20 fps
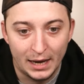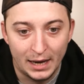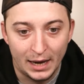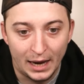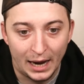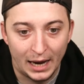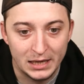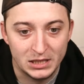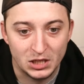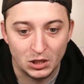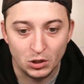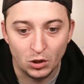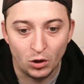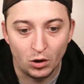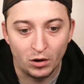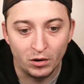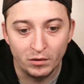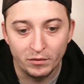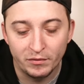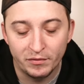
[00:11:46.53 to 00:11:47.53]
has a lot
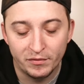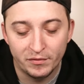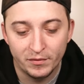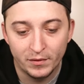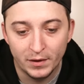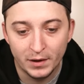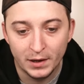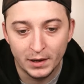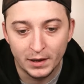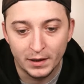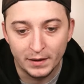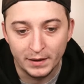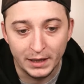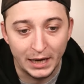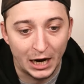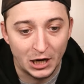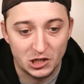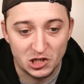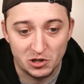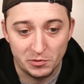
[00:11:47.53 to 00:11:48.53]
of the
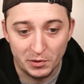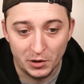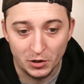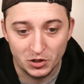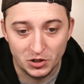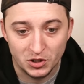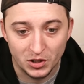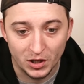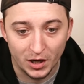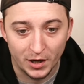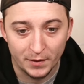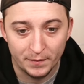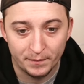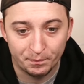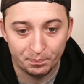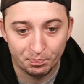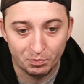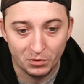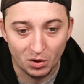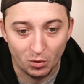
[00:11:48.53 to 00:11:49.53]
attributes that
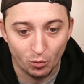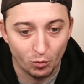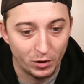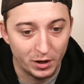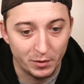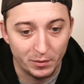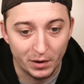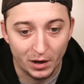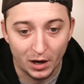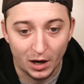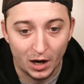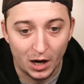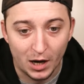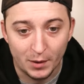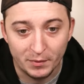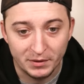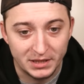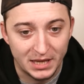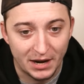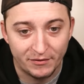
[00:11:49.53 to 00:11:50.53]
I
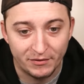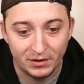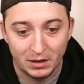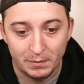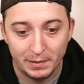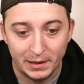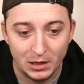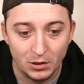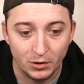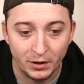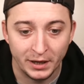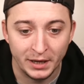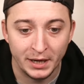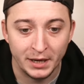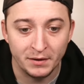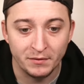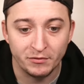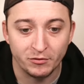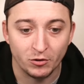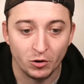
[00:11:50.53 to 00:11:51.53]
would definitely be looking
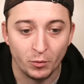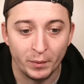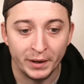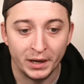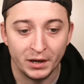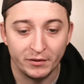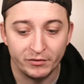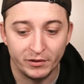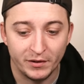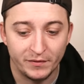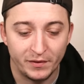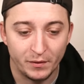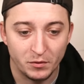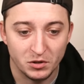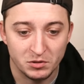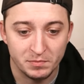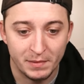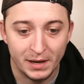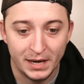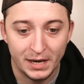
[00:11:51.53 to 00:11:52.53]
in for a winger if it was
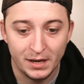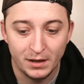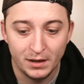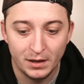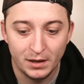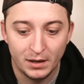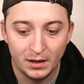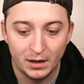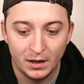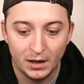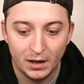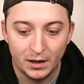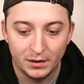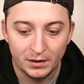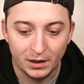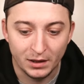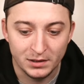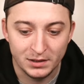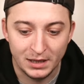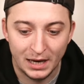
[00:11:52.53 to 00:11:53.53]
me.
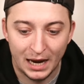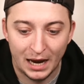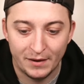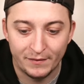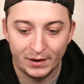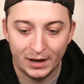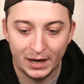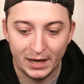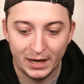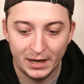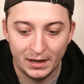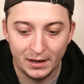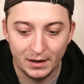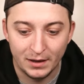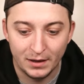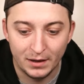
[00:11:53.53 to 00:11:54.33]
Doesn't have a